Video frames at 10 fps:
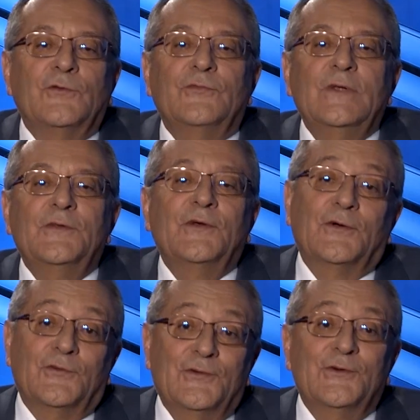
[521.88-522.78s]
filter
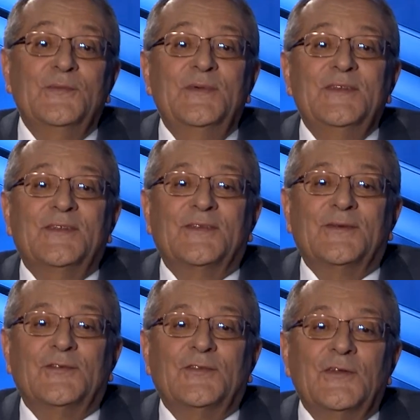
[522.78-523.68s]
should be
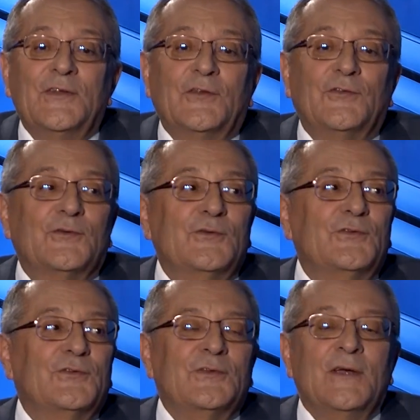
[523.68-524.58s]
the standard
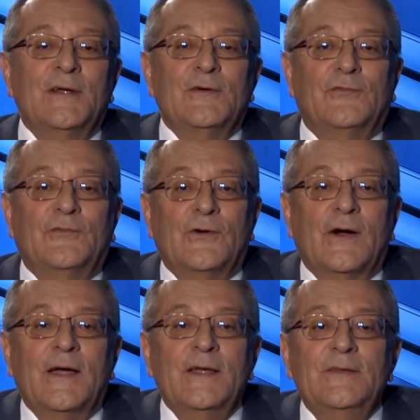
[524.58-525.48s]
solution
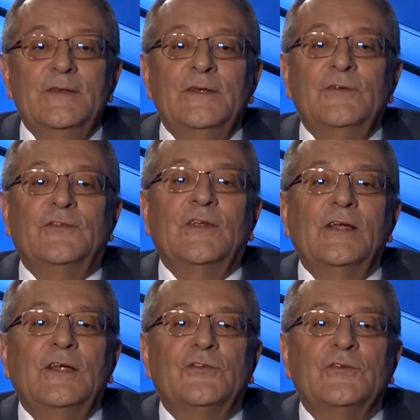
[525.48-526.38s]
for any
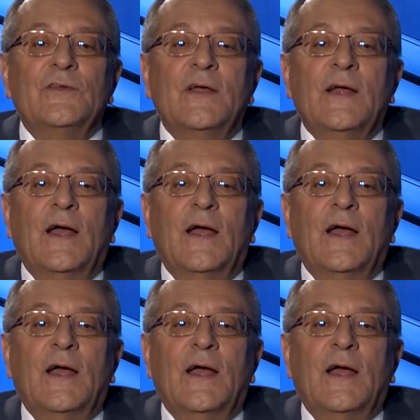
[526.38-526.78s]
installation